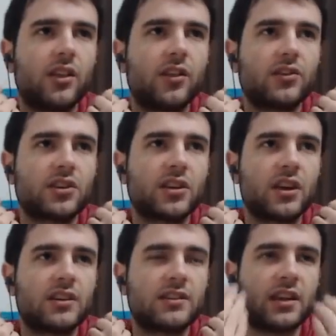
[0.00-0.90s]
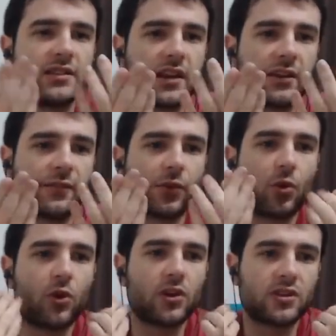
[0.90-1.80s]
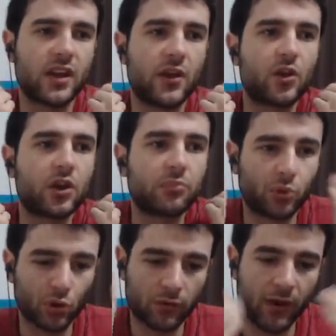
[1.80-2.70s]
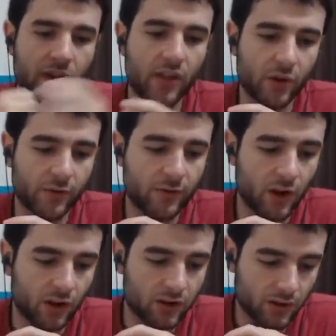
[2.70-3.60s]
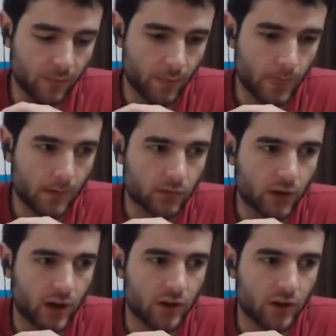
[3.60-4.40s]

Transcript: there's a set of rules that you can prove whether or not they're a fault, right?